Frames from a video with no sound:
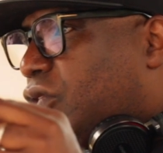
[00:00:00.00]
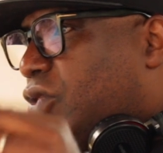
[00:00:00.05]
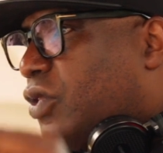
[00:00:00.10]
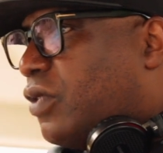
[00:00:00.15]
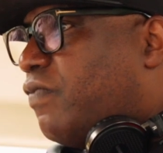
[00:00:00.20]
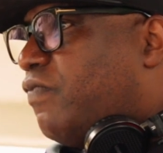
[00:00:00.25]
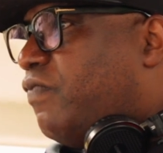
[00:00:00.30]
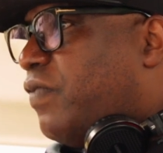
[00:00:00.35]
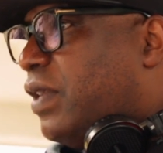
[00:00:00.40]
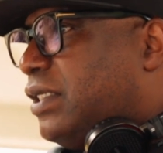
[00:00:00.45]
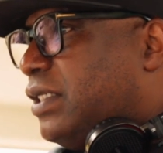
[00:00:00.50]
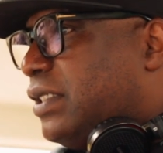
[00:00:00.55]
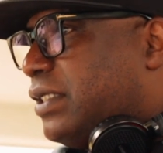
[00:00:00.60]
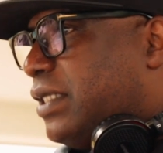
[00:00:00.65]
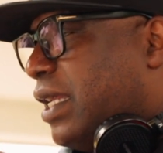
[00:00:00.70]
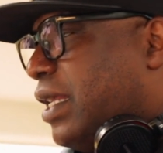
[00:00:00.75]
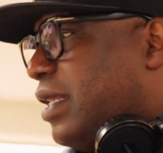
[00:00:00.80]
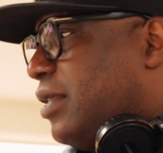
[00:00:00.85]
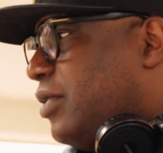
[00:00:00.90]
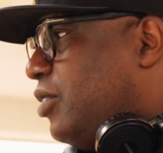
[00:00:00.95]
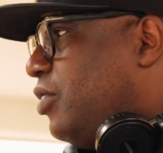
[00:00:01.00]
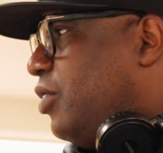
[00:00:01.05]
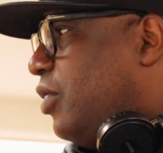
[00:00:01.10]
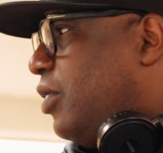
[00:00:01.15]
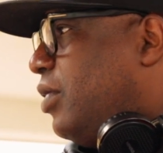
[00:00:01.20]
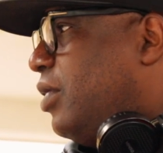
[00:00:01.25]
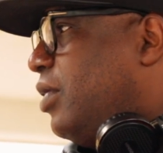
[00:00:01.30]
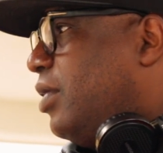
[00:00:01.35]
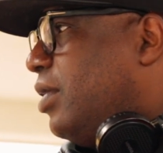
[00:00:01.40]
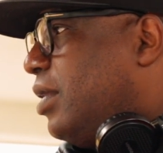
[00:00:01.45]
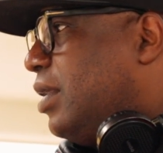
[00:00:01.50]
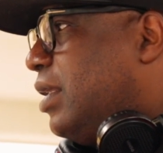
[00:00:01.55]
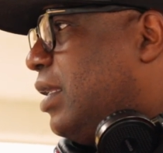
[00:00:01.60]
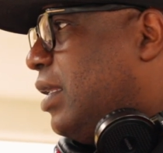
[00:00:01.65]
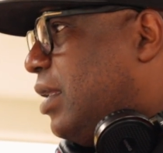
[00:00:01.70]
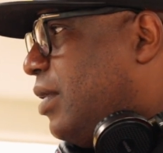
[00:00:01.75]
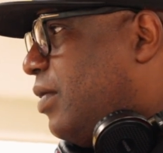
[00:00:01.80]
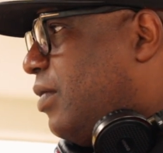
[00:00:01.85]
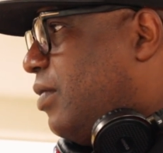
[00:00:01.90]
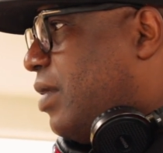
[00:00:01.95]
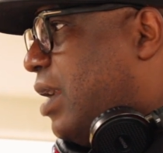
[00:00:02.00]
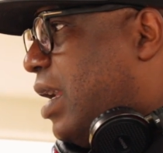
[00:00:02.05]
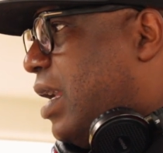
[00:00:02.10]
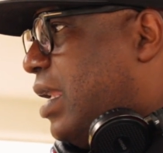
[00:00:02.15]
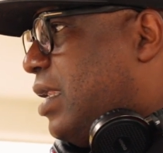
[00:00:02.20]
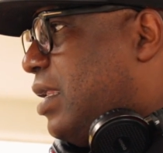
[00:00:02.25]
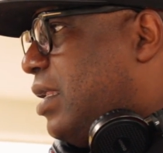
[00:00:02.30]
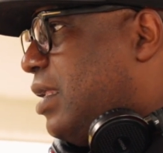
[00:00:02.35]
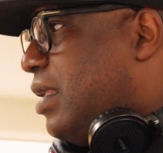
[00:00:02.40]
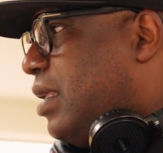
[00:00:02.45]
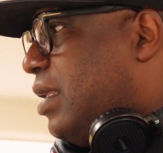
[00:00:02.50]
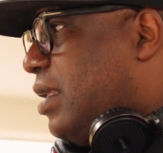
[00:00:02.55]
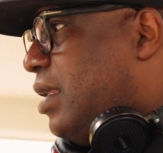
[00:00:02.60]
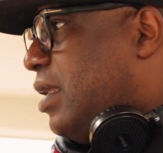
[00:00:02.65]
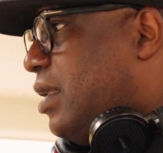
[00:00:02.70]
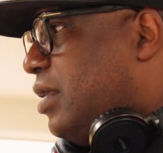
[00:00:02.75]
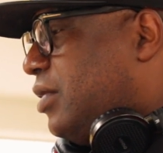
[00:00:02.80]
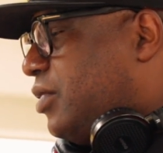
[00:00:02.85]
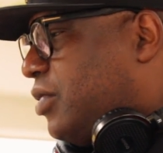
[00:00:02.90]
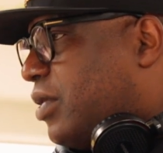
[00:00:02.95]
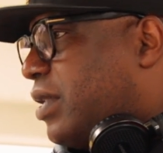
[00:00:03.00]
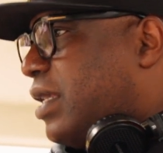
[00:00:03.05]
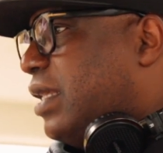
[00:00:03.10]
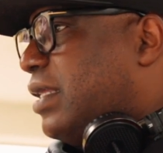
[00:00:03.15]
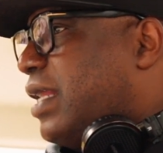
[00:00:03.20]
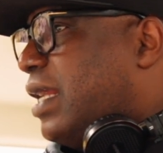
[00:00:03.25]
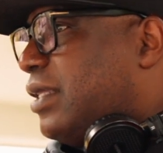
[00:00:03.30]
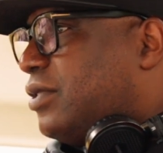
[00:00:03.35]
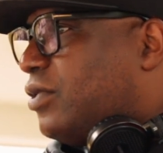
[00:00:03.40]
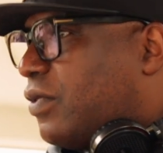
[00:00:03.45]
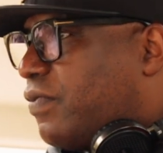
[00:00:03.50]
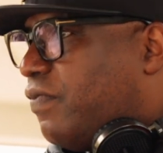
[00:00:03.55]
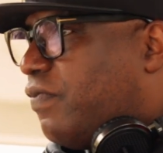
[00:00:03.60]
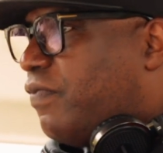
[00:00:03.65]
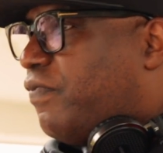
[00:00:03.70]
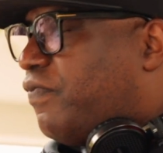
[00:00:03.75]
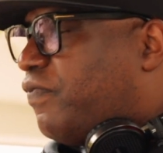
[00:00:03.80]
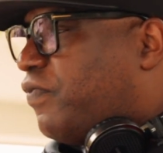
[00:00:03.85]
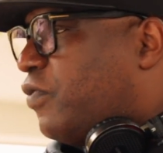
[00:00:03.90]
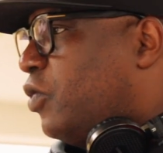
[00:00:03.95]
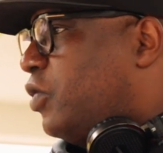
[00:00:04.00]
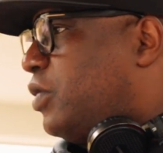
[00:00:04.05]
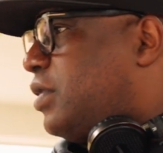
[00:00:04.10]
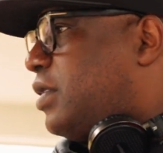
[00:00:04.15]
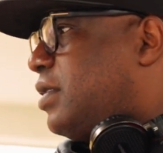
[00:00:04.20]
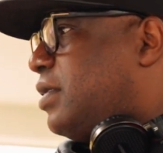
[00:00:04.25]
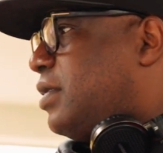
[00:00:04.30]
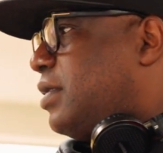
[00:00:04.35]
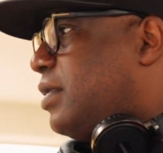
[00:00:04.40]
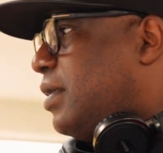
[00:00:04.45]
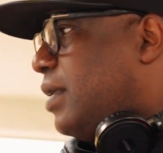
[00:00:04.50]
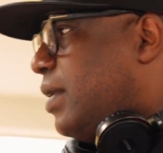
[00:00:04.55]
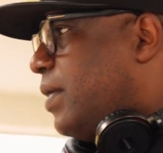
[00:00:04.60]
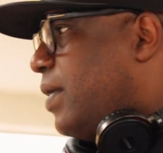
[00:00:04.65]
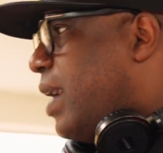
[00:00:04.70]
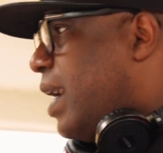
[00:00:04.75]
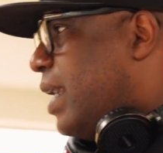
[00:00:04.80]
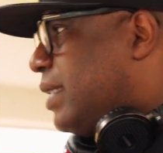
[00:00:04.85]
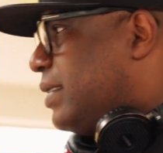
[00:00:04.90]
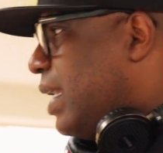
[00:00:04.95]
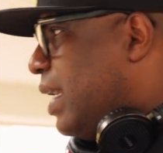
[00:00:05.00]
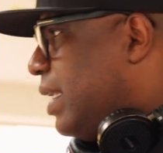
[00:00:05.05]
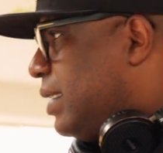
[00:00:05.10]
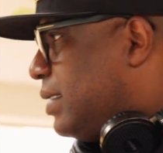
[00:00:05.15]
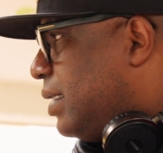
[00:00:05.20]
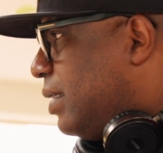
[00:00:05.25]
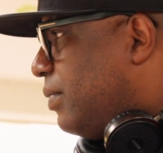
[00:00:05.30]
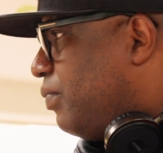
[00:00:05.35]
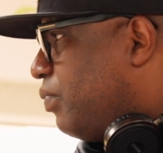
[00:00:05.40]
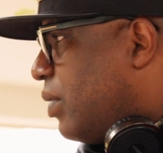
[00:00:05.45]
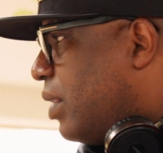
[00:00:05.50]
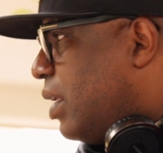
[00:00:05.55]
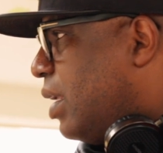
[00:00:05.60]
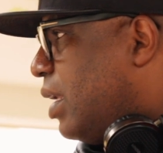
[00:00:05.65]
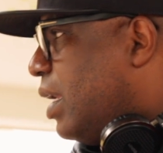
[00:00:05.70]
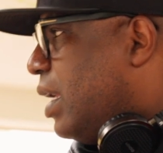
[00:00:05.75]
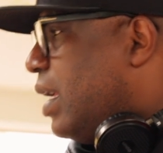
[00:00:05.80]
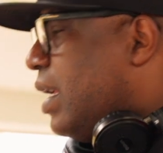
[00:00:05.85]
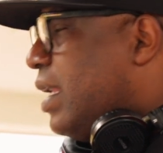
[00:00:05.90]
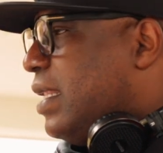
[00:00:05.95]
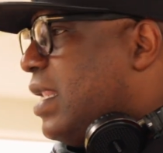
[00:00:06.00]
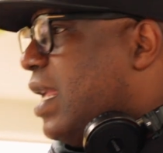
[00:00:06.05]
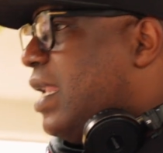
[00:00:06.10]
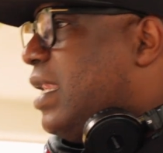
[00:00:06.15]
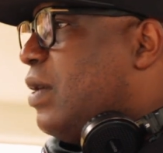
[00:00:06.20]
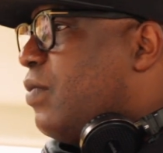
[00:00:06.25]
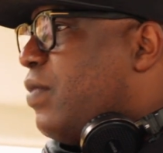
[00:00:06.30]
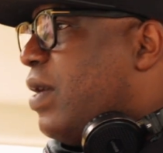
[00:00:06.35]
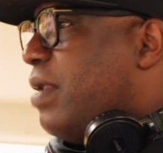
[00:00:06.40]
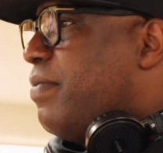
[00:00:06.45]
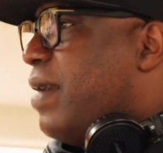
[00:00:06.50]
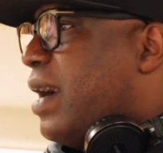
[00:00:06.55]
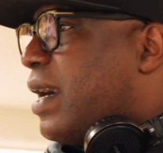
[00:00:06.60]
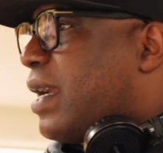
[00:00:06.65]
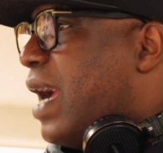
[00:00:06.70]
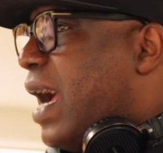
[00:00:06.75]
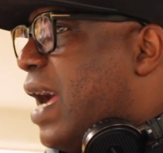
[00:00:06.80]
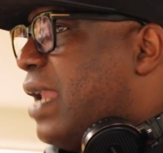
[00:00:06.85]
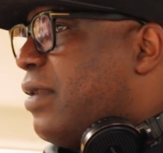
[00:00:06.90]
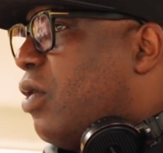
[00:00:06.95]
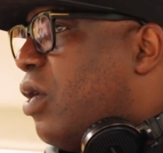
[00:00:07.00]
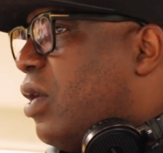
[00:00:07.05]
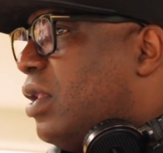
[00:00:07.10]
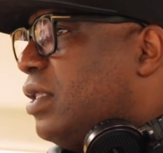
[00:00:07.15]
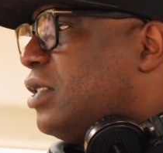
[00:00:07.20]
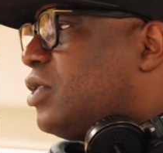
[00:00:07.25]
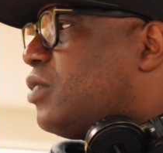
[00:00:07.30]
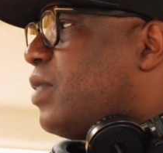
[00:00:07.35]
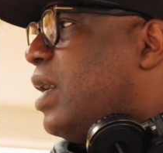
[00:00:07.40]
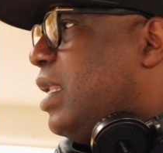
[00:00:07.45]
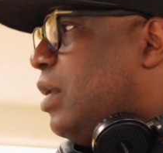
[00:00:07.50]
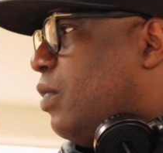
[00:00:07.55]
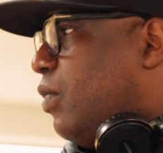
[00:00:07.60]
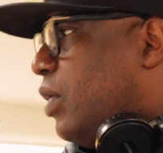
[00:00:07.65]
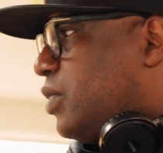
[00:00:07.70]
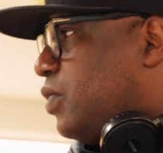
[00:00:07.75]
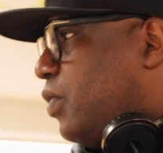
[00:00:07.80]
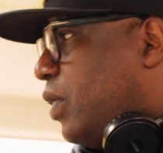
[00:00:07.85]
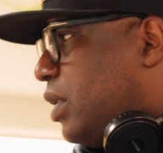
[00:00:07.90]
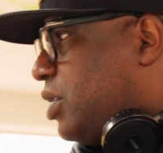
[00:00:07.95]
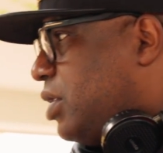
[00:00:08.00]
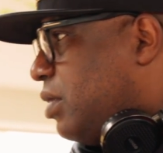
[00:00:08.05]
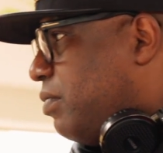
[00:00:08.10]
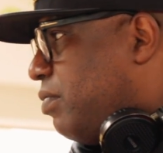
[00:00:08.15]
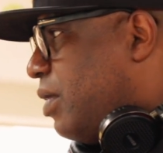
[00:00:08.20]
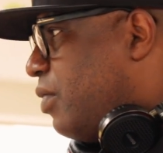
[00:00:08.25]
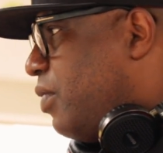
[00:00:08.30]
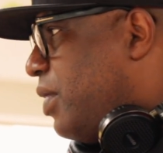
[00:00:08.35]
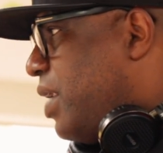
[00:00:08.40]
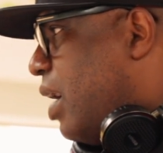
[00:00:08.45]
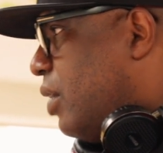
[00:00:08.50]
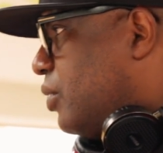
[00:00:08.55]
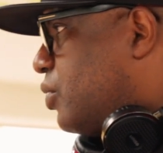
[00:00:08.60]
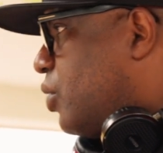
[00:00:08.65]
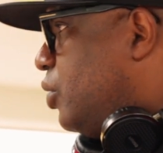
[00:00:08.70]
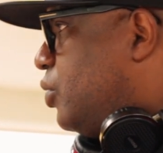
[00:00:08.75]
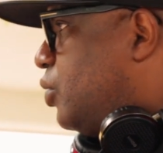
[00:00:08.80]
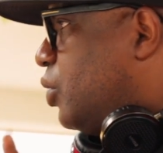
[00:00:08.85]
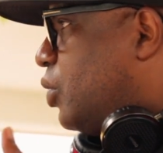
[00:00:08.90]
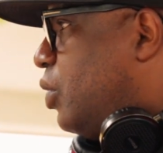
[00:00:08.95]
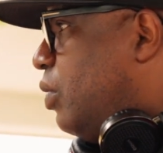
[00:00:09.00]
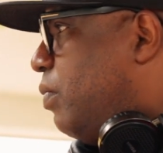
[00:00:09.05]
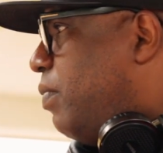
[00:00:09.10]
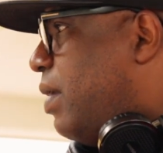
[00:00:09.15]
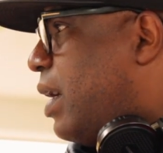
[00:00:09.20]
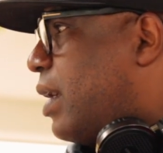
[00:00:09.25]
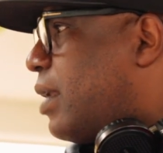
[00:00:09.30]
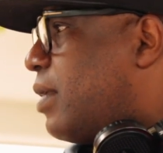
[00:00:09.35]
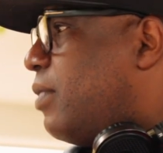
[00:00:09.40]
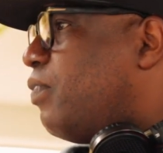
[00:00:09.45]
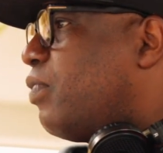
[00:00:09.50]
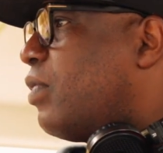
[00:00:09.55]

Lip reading: took vegetables, you know, and he took his, I took fruits, and started eating. Then he went back, and all this while he was watching me whether I was going to go back.